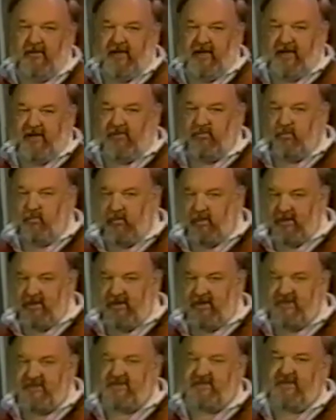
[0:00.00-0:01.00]
has
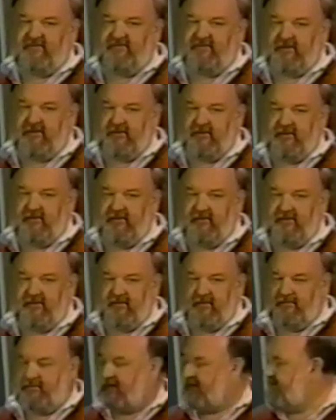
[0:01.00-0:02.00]
1/7
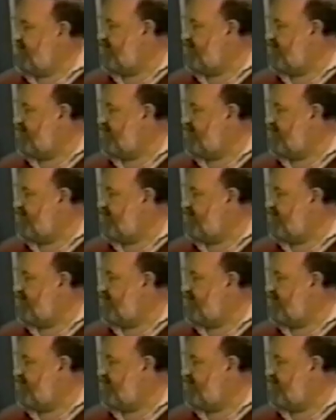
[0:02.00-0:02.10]
the amount